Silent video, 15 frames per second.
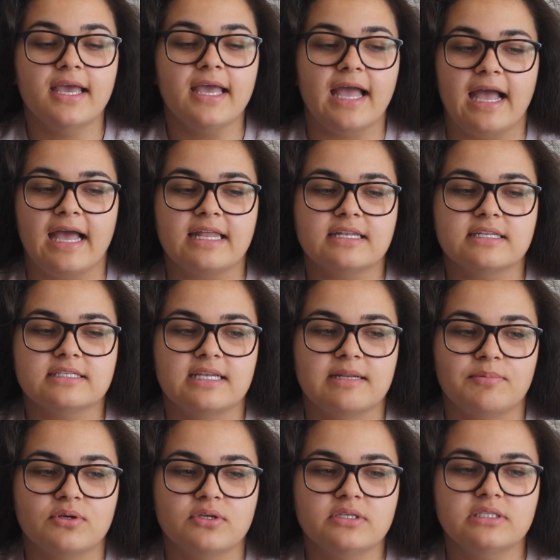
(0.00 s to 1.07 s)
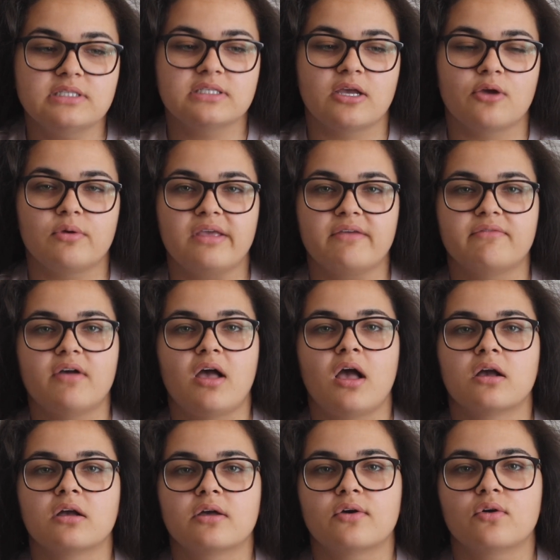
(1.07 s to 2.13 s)
and slippers. So if
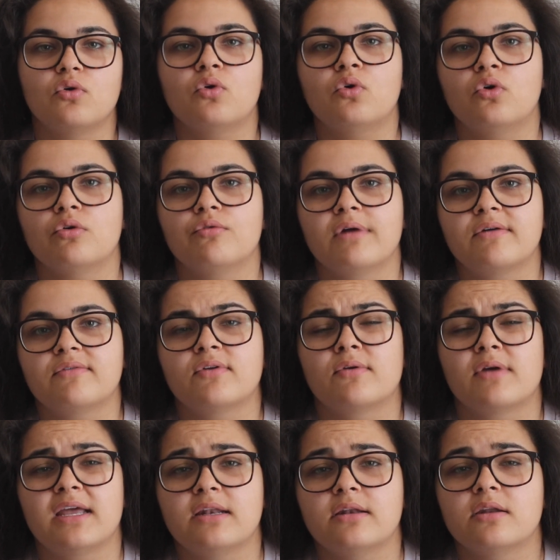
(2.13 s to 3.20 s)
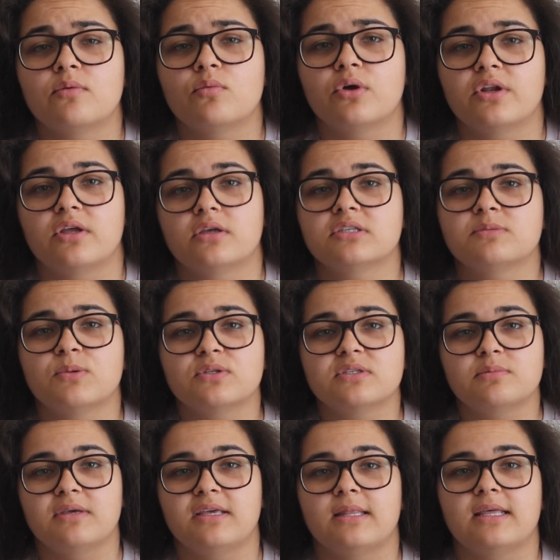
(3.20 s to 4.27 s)
UGG or Ralph Lauren want to
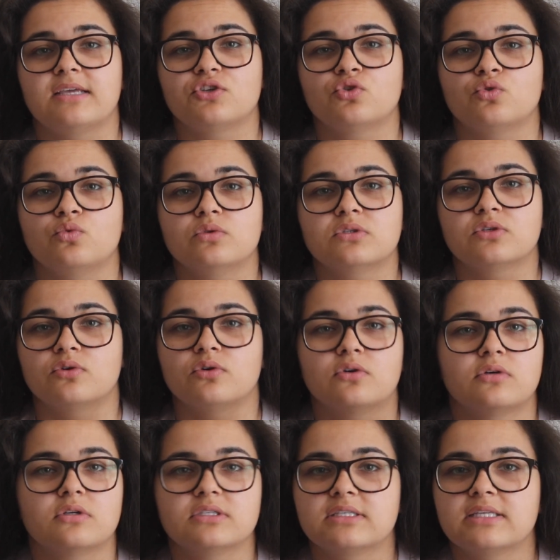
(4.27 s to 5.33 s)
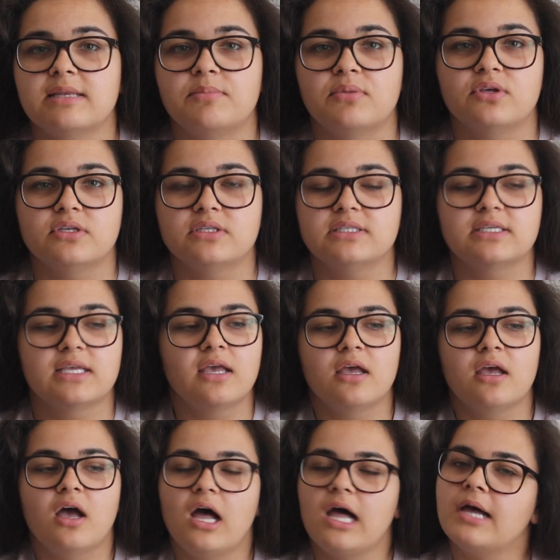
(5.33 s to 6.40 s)
sponsor me in their shorts or slippers,
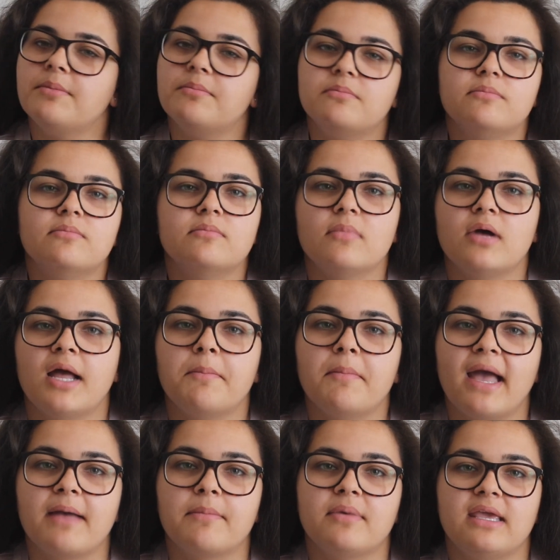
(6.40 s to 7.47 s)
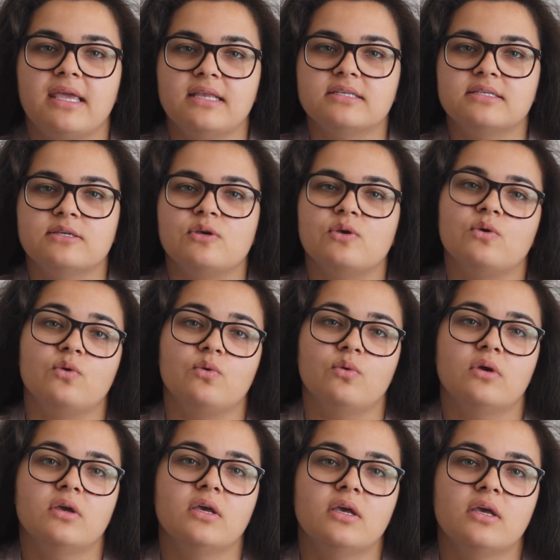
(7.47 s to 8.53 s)
I'm happy to
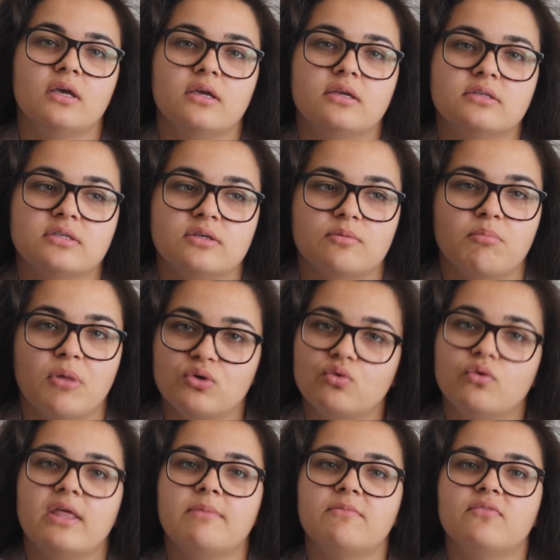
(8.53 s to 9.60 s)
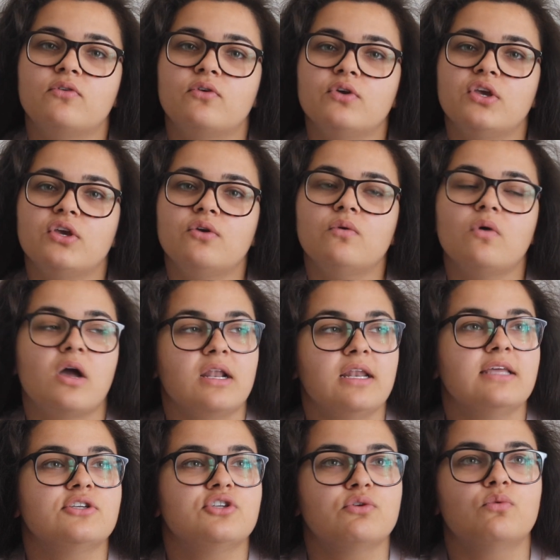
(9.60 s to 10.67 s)
model them for you. I
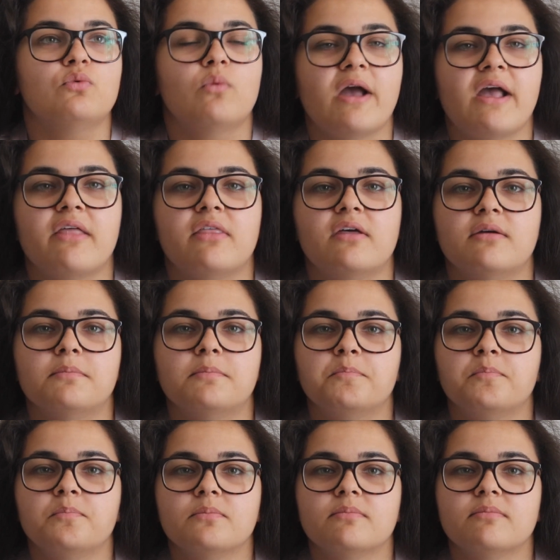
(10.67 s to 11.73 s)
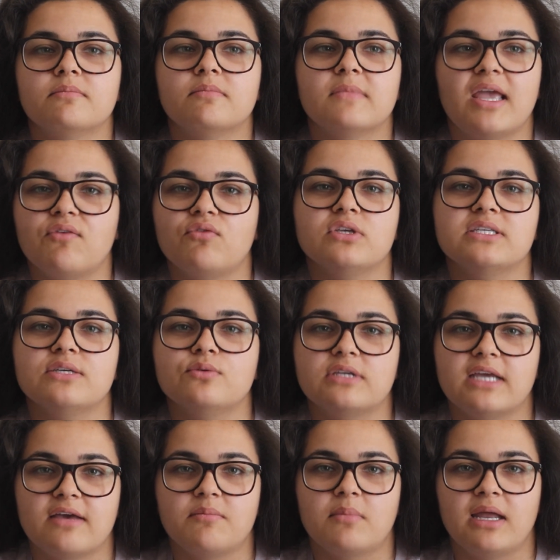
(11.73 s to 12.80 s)
literally will wear them every single
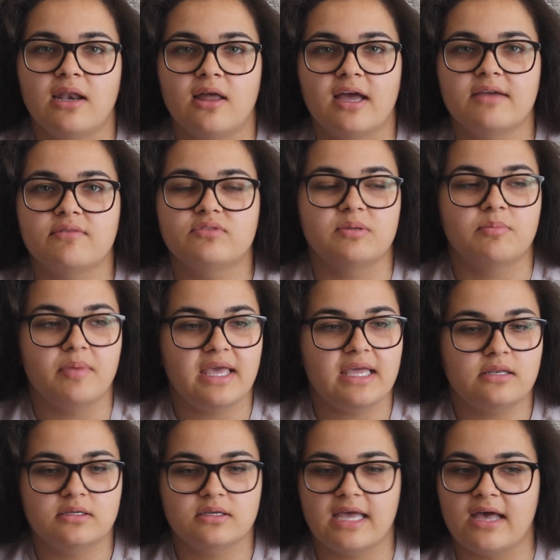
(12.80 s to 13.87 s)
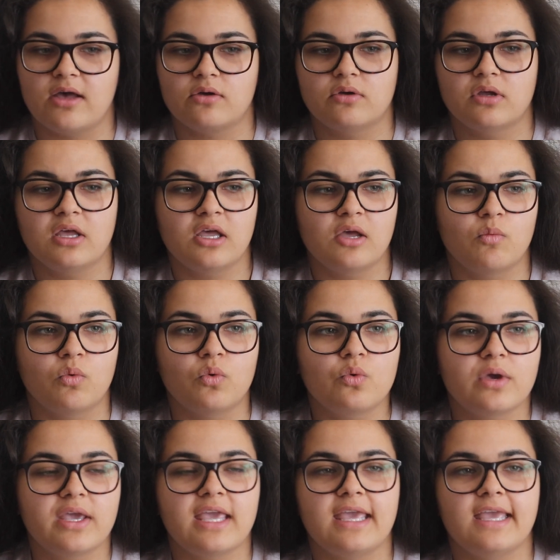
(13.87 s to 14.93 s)
day of my life, to bed, out
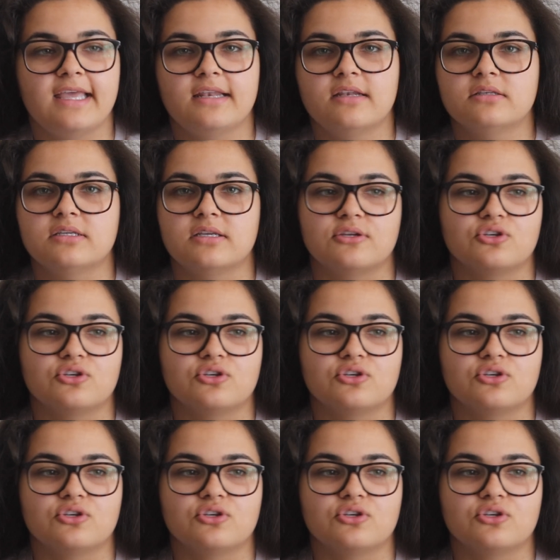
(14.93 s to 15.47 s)
walking, to the